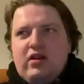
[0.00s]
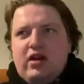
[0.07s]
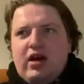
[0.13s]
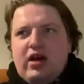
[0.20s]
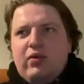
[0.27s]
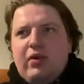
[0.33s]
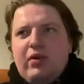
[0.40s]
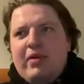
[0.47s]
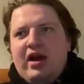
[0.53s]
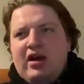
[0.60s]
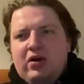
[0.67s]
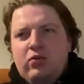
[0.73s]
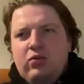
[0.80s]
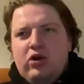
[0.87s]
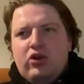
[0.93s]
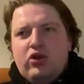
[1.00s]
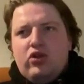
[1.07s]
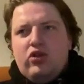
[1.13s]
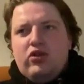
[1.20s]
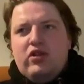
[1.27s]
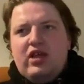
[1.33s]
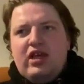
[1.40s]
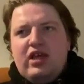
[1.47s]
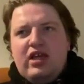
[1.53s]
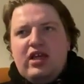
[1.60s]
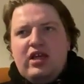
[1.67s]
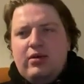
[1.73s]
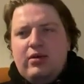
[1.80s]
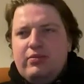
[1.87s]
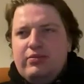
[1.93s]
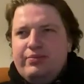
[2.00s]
and I went back and watched the